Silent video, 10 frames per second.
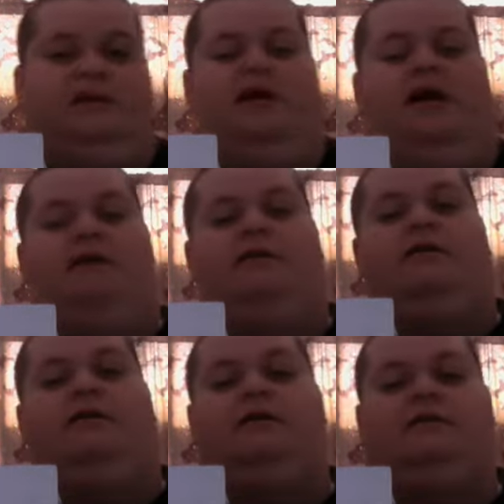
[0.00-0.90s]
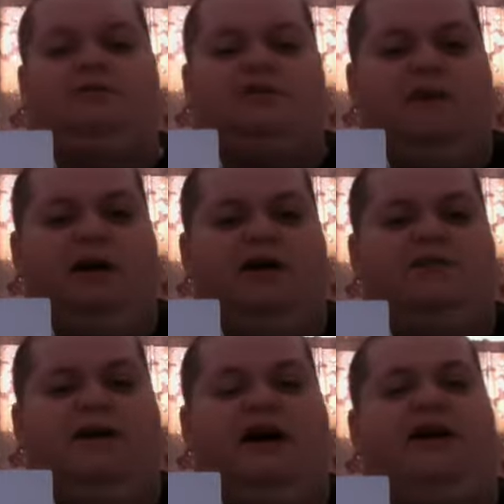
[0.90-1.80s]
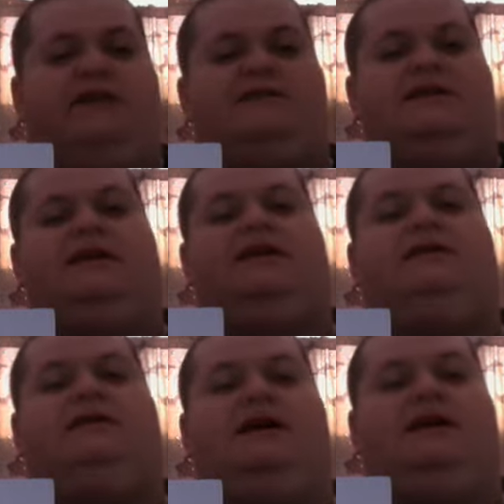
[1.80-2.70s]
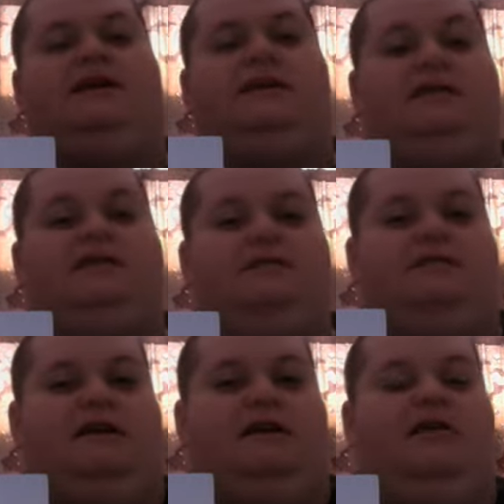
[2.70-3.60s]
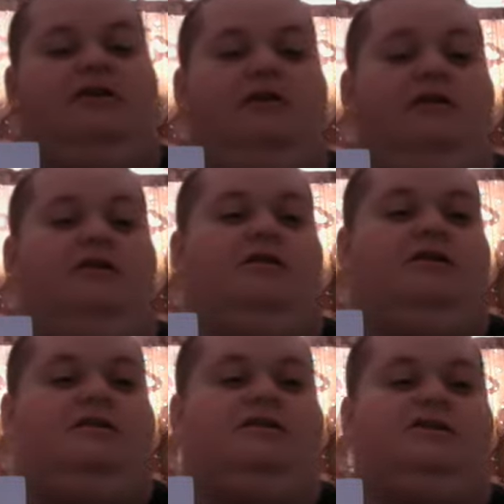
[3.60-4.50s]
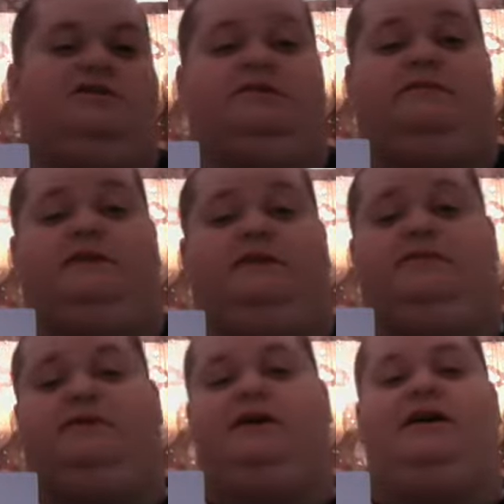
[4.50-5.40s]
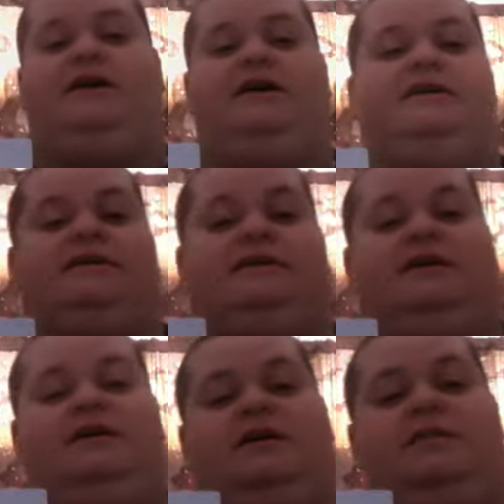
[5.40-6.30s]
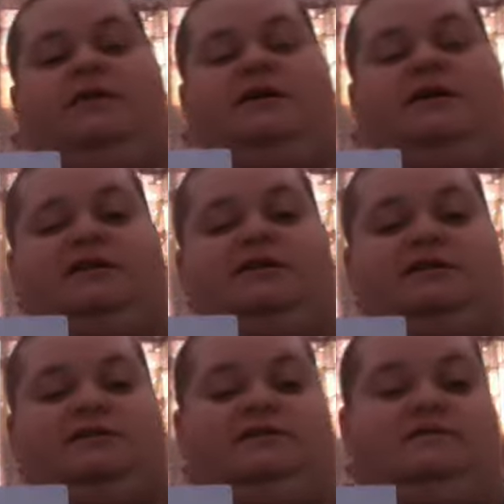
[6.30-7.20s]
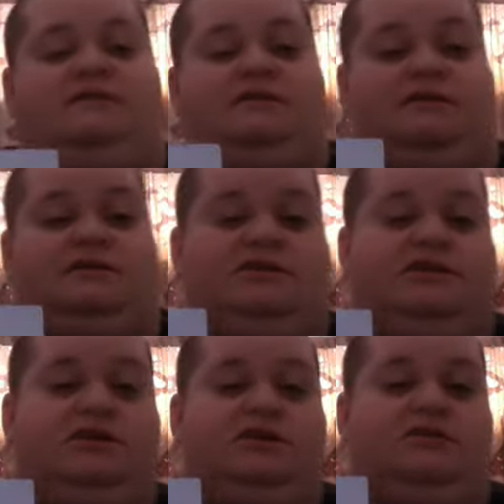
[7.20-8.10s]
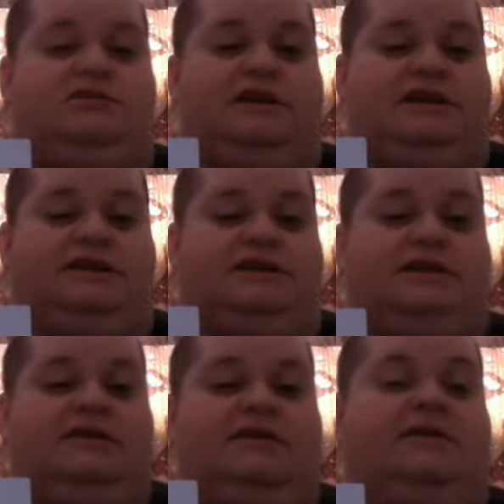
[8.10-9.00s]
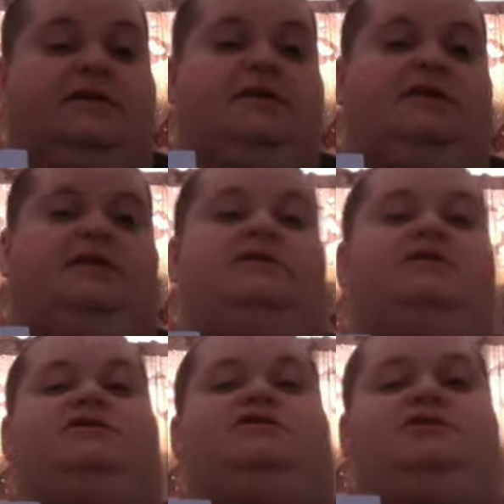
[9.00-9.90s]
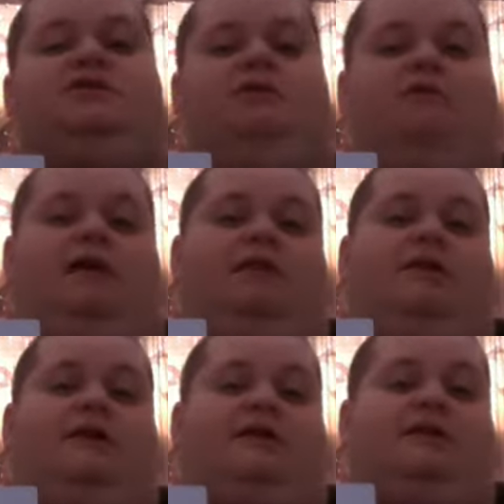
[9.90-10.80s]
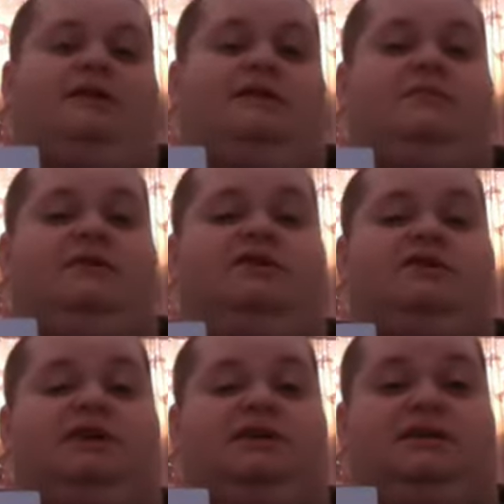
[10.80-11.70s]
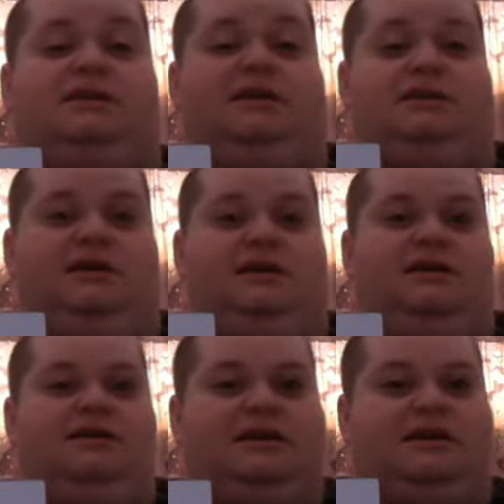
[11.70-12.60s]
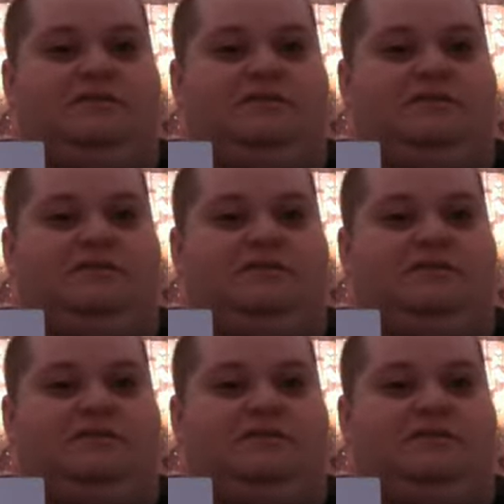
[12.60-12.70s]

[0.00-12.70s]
gotten a response back saying that they are extremely behind because of the Juggalo Day sale so I may not get my shit anytime